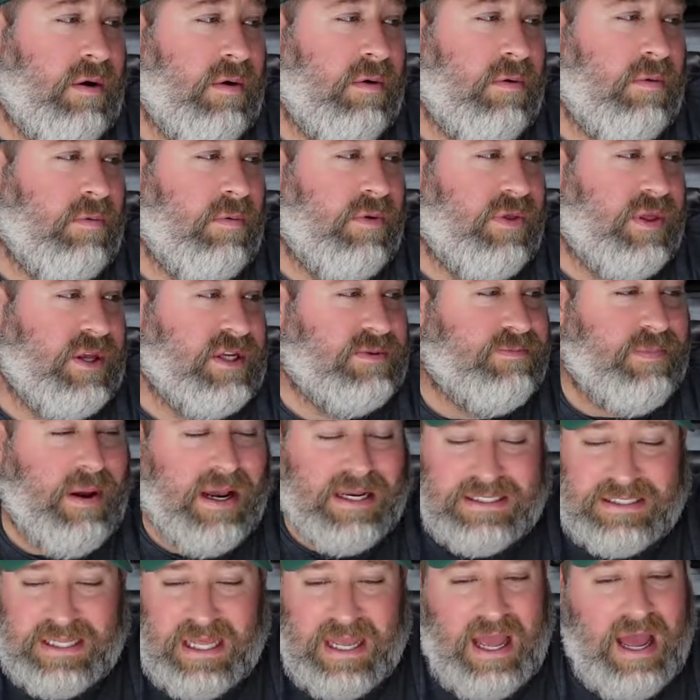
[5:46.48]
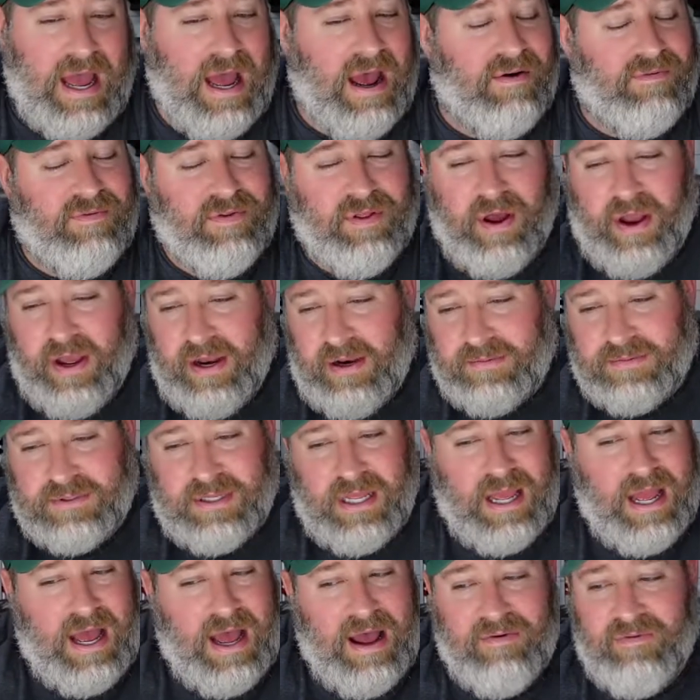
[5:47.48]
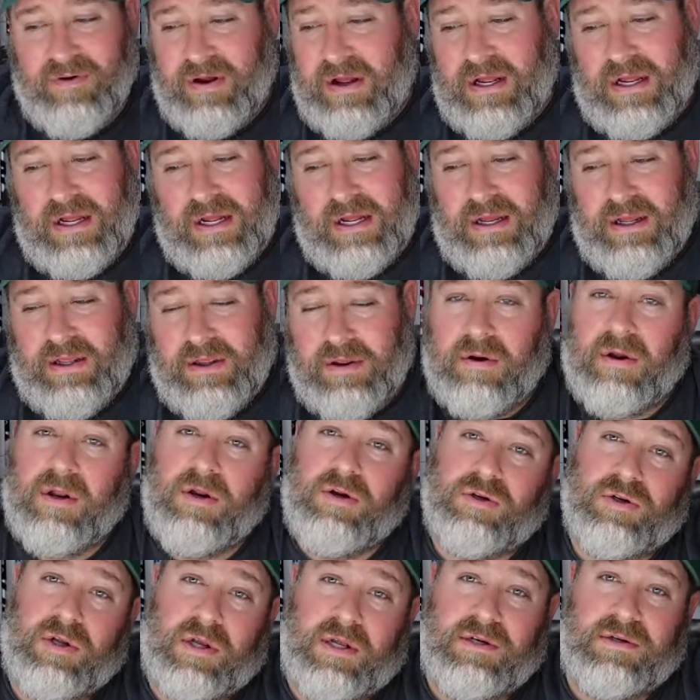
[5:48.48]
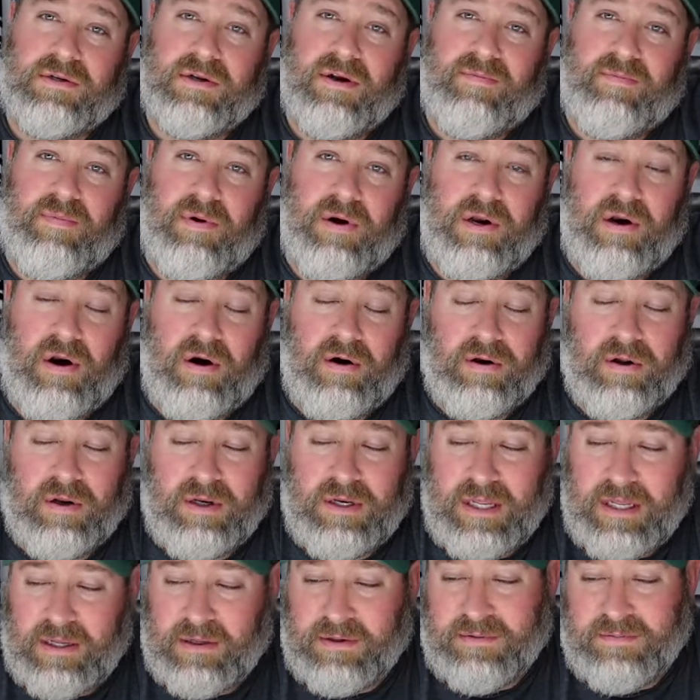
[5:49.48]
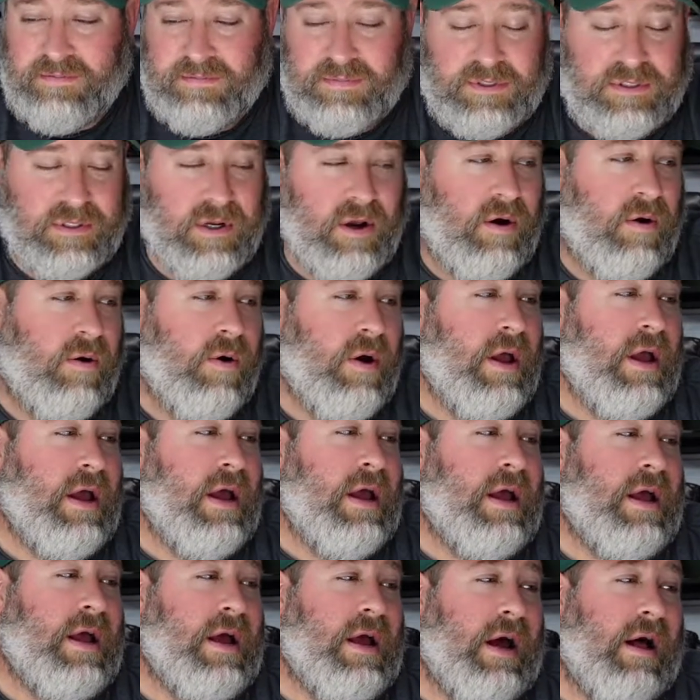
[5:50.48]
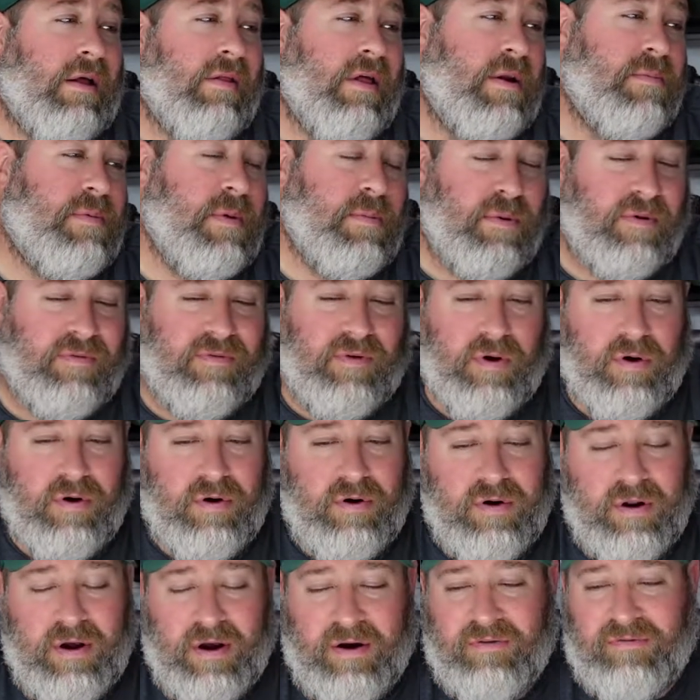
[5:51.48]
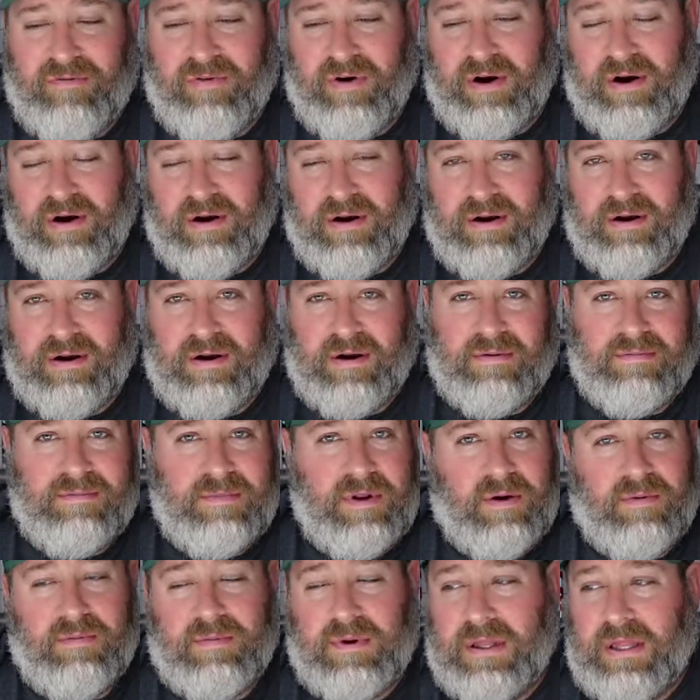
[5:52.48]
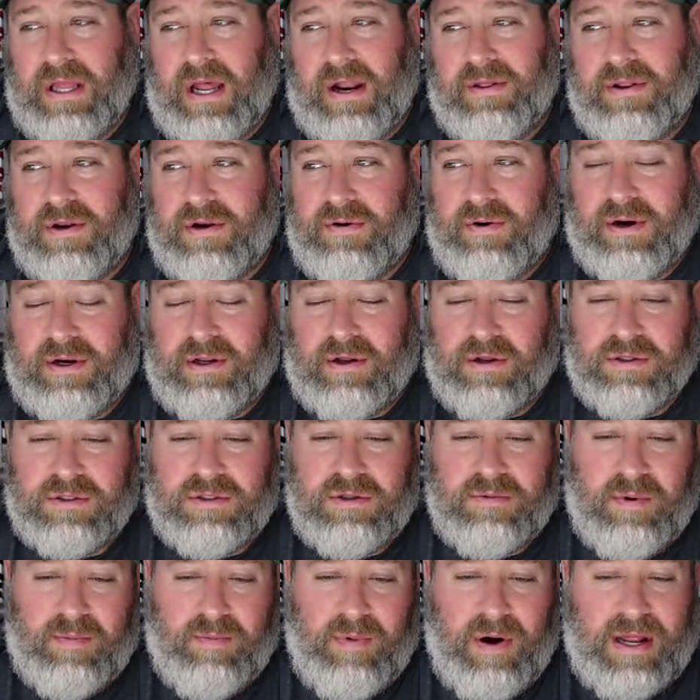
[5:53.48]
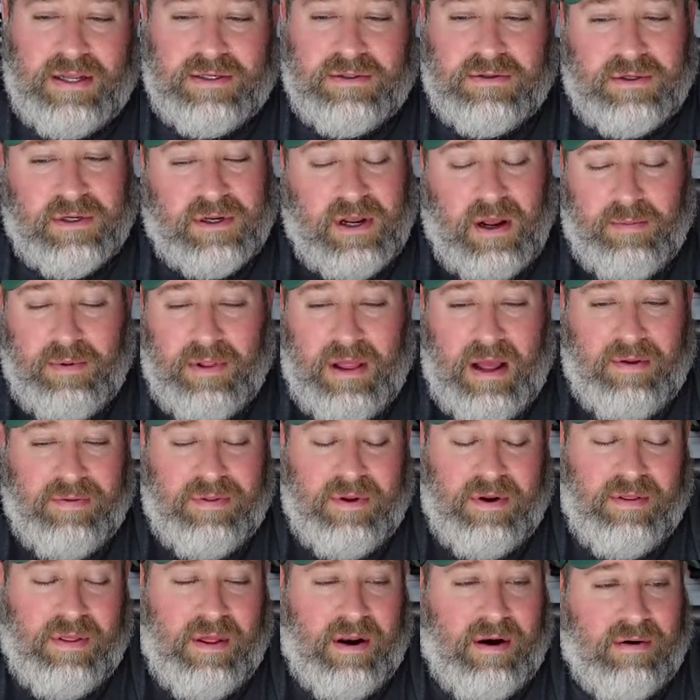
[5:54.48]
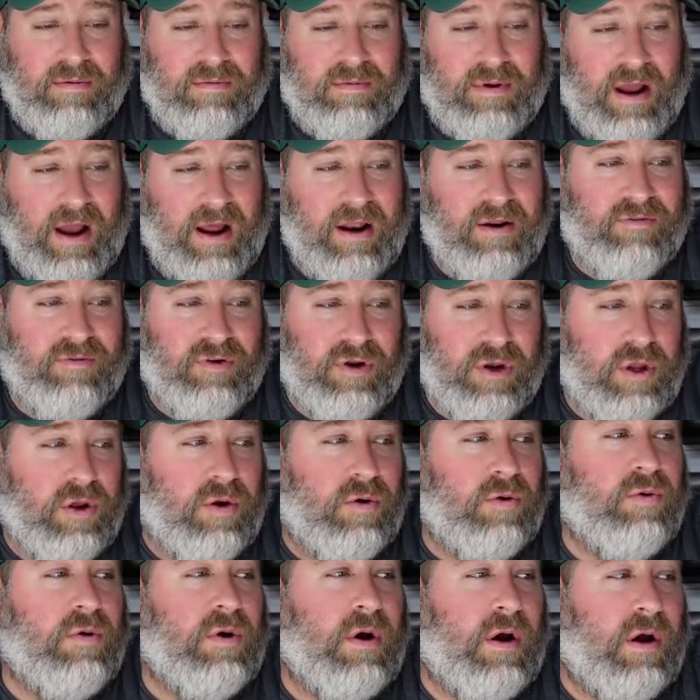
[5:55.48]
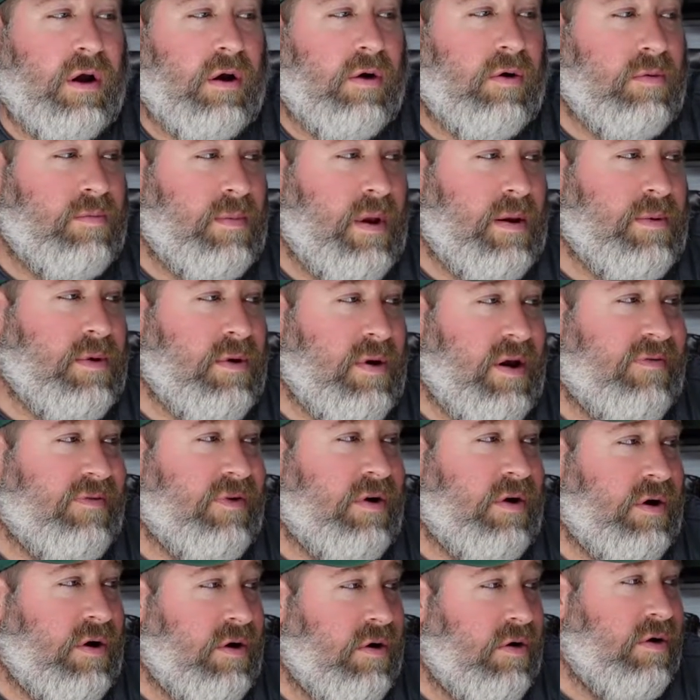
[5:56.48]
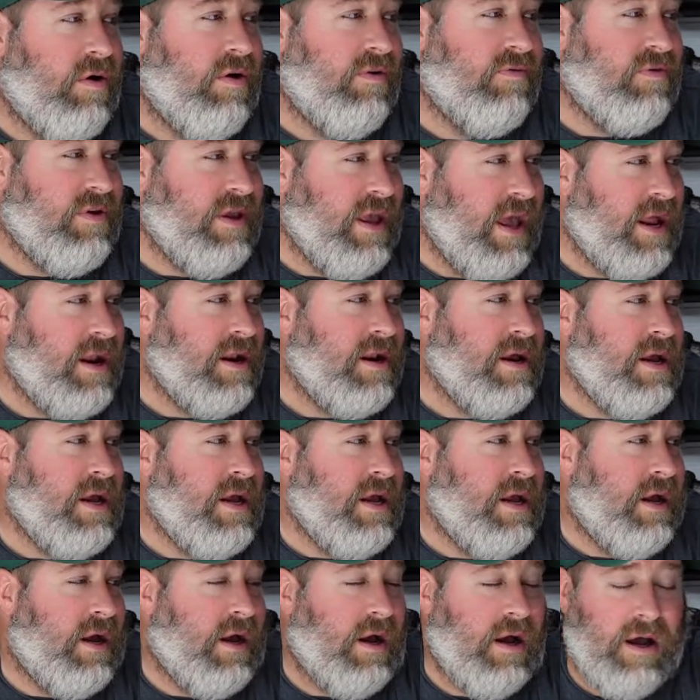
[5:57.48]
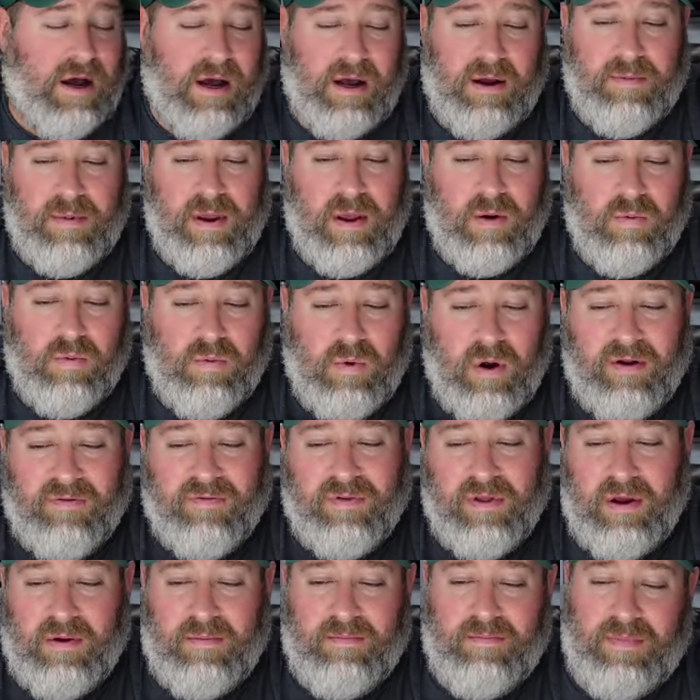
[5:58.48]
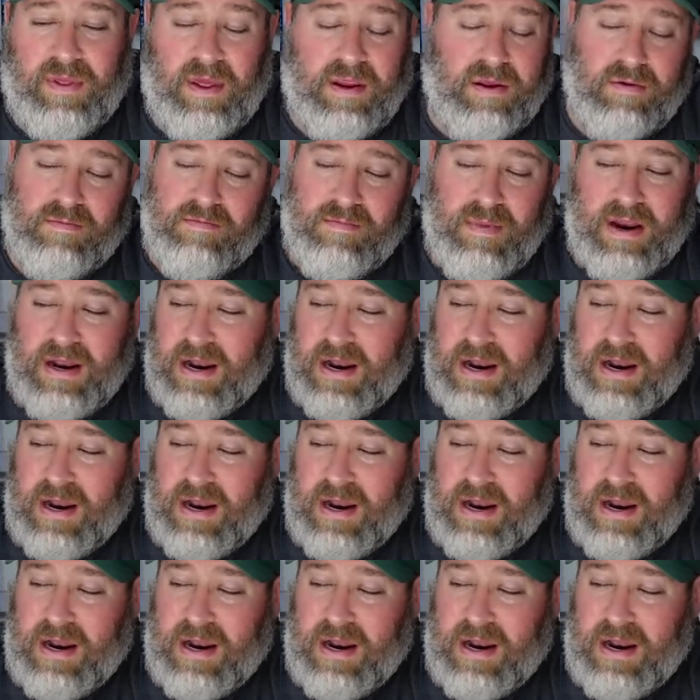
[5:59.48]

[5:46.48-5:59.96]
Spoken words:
with the specs they have and the items they have, you can usually get yourself a pretty darn good deal. So a lot of people have heard of a lot of the direct-to-consumer brands. There's a couple out there that are kind of new, or maybe you haven't heard of yet. And one of them that you may